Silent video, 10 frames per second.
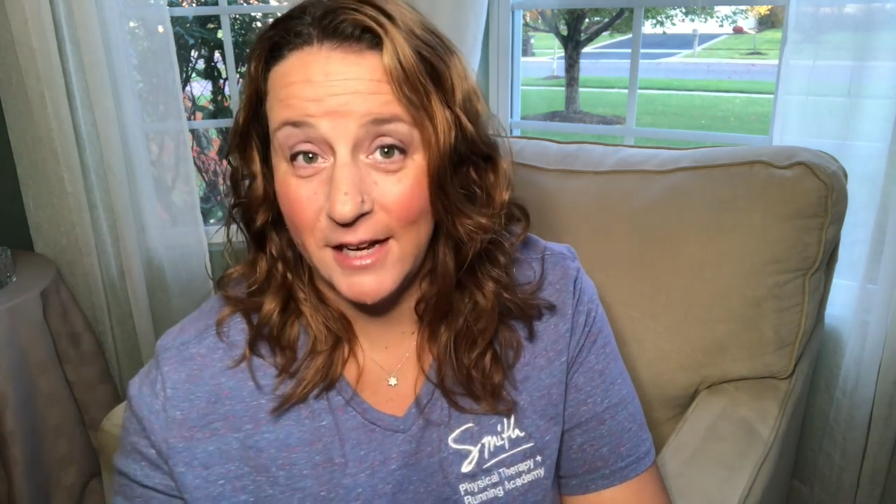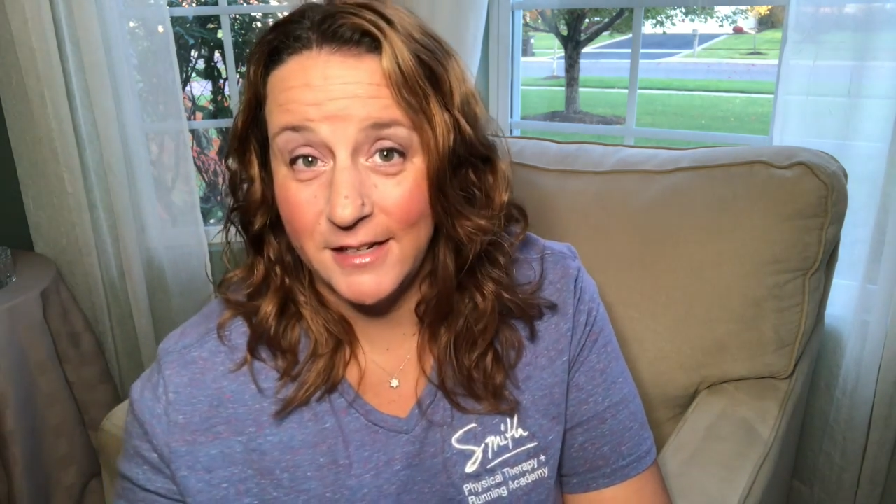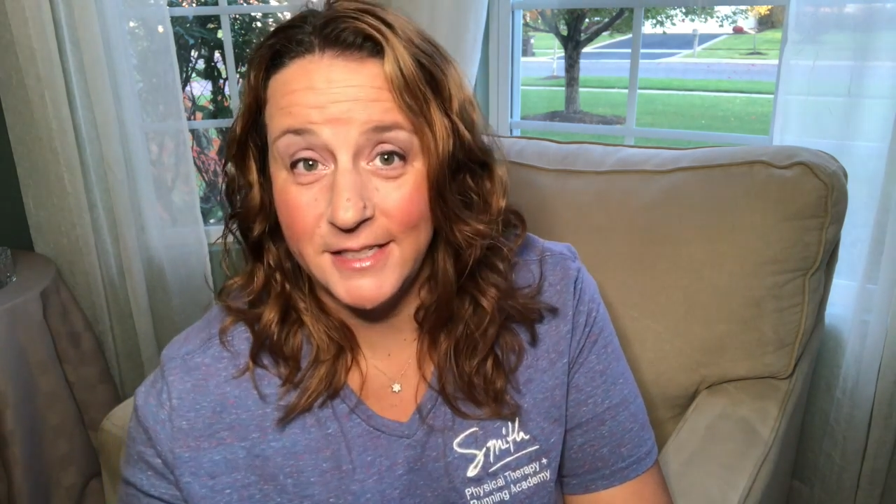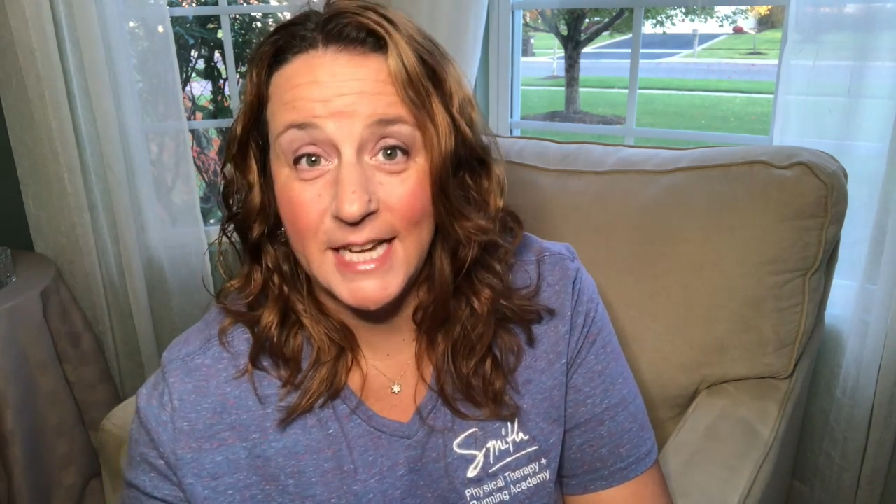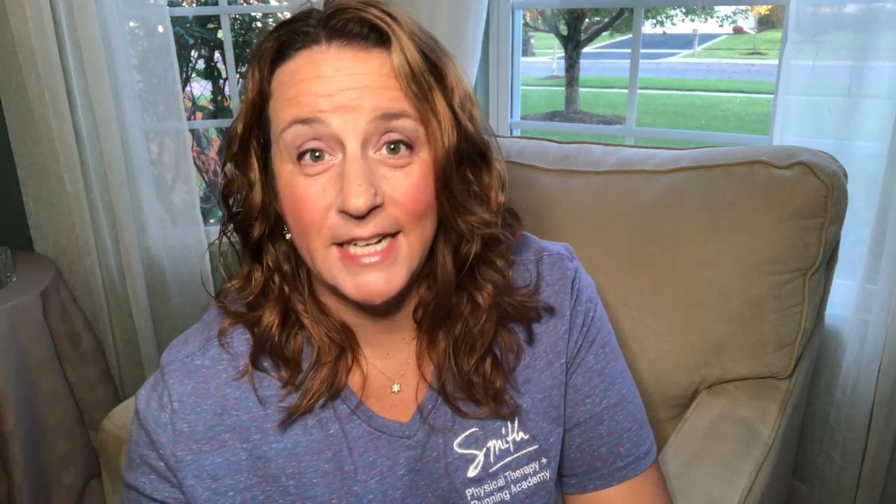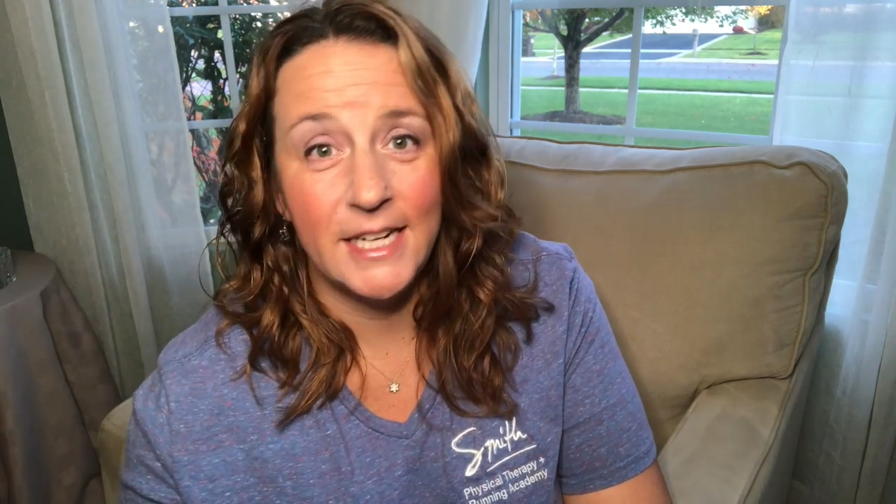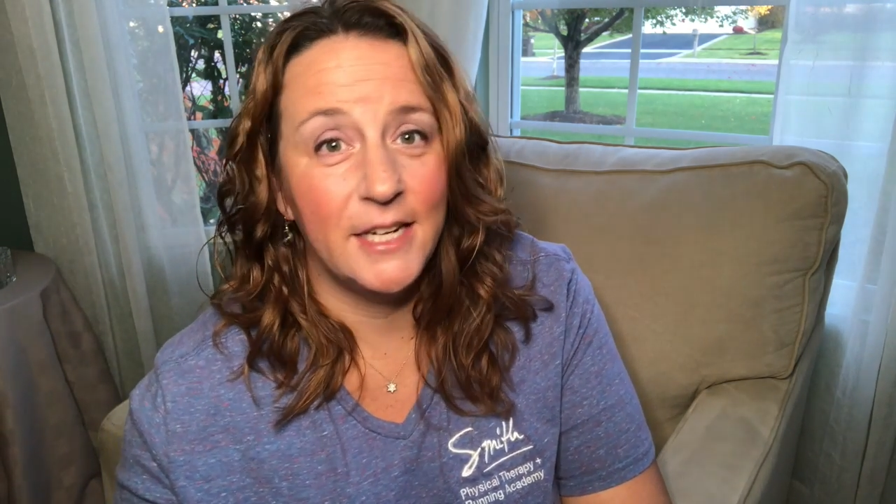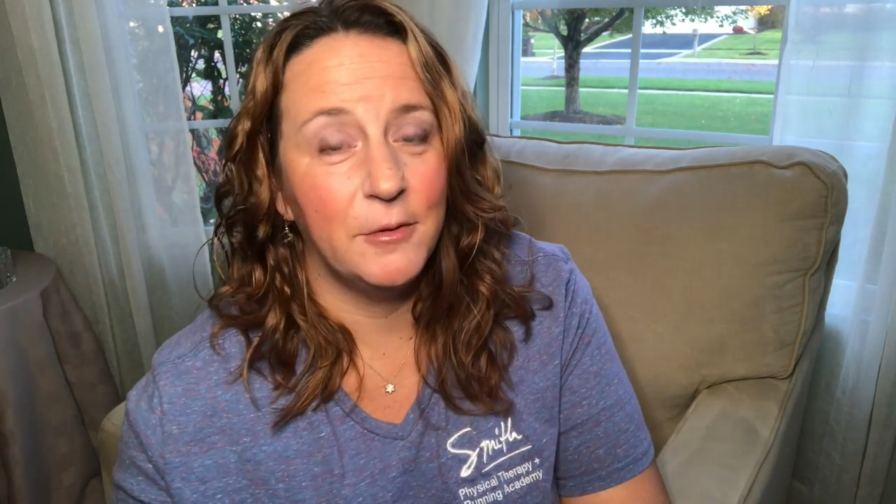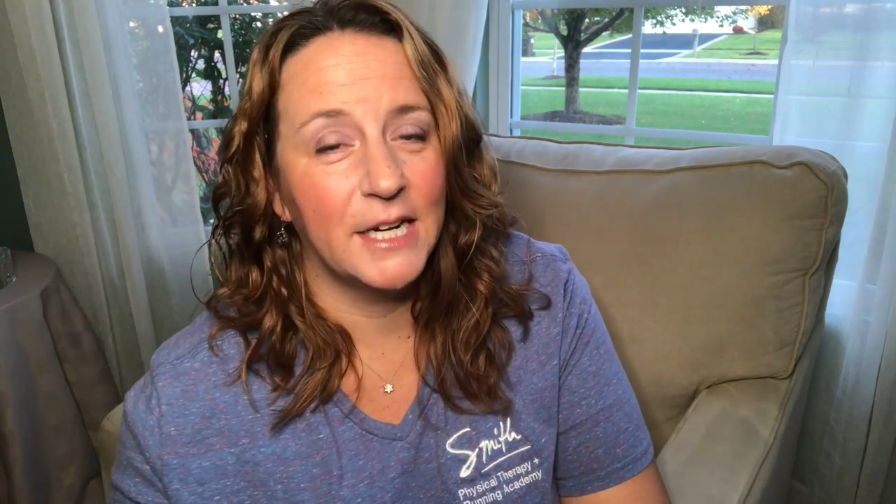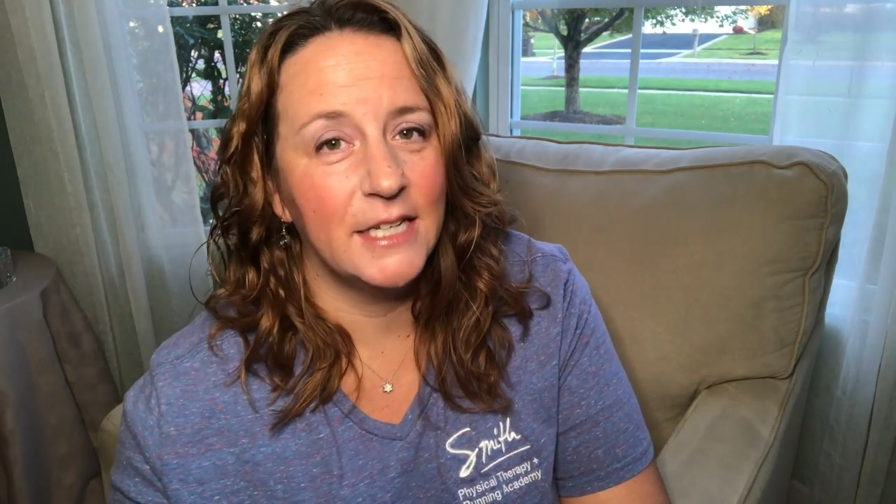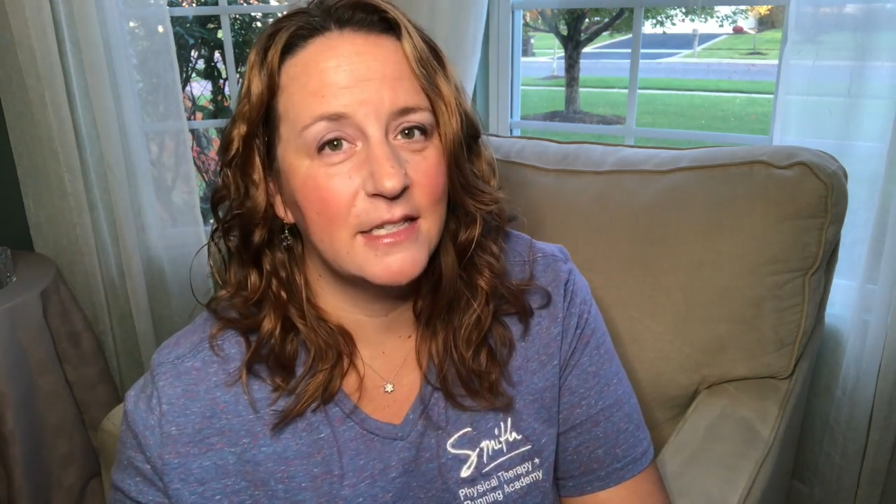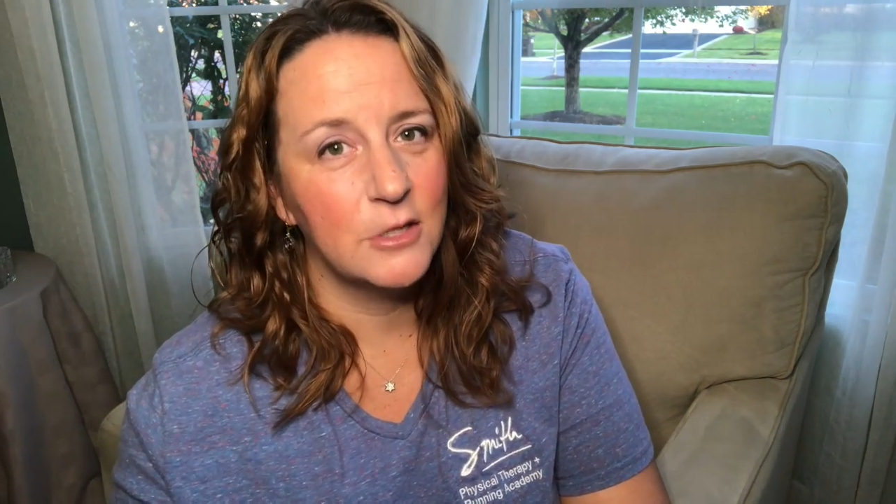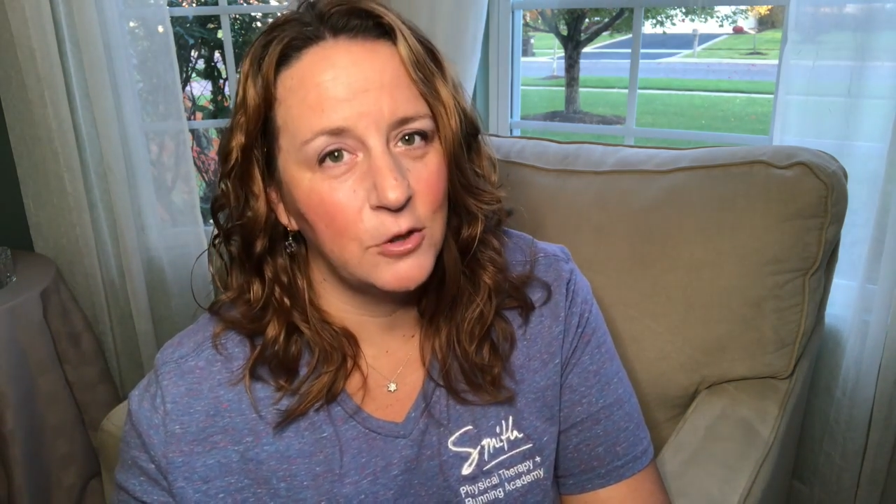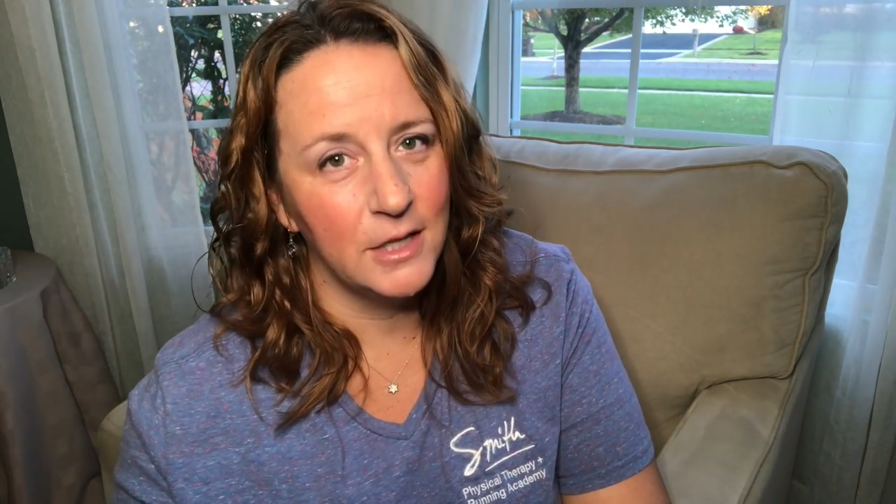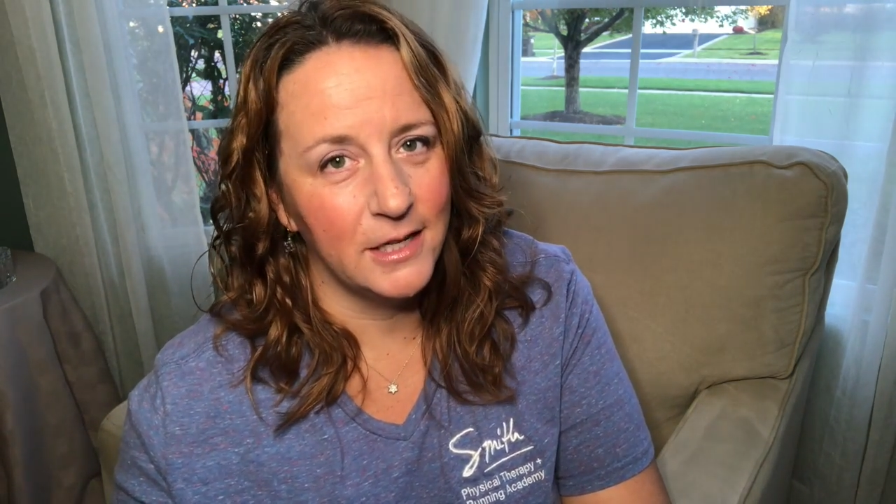unattended it would get
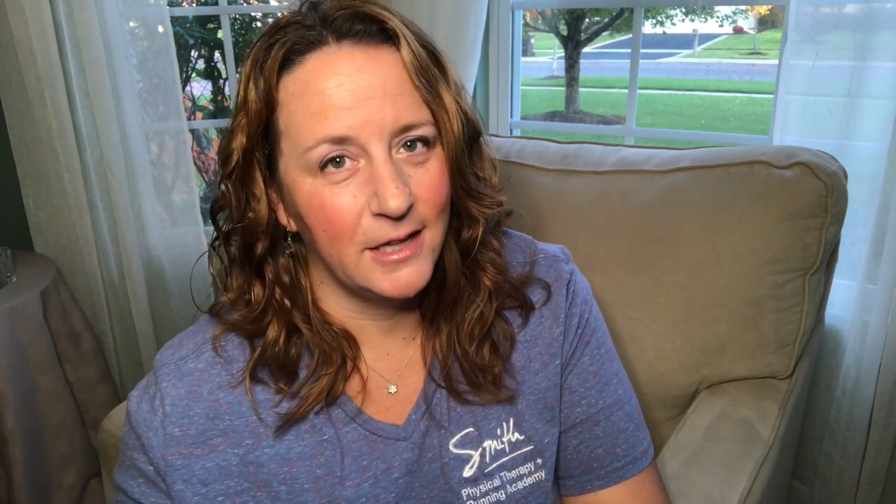stolen